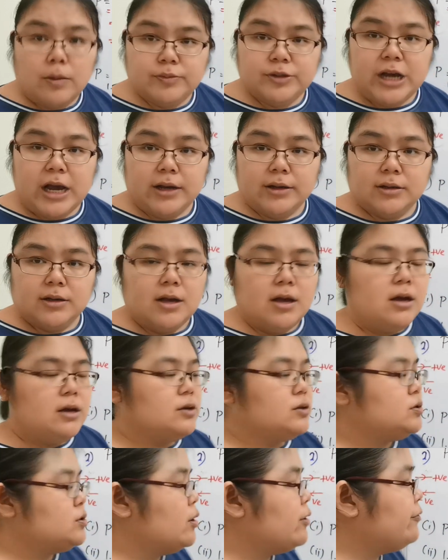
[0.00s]
object.
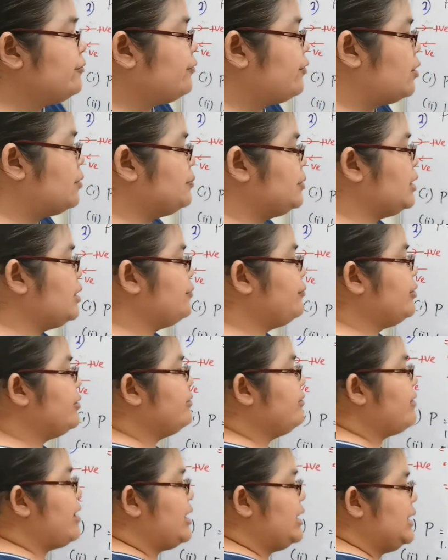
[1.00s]
So from here
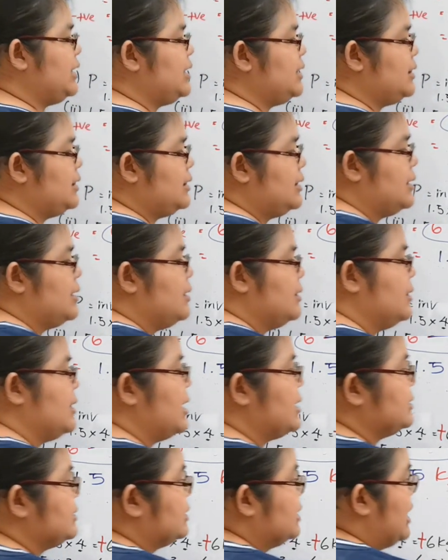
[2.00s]
we write it,
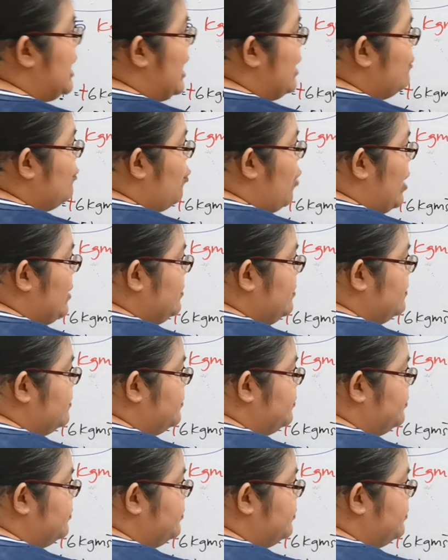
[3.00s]
there's a M1,